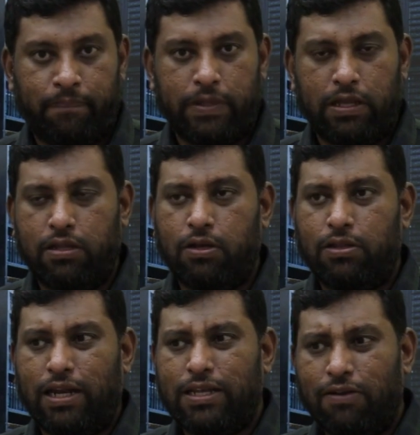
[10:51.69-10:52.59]

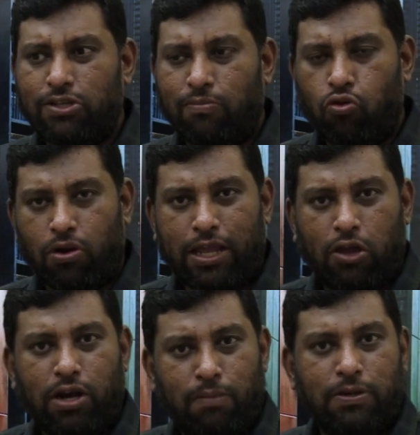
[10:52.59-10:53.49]
That gives a more
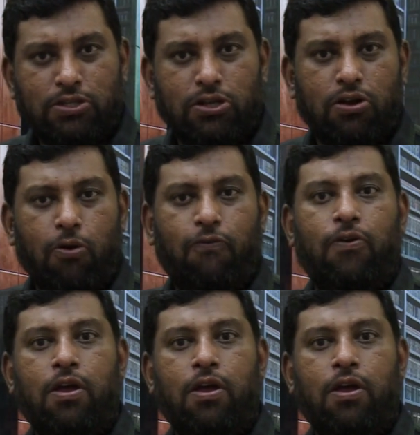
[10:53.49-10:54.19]
accurate picture of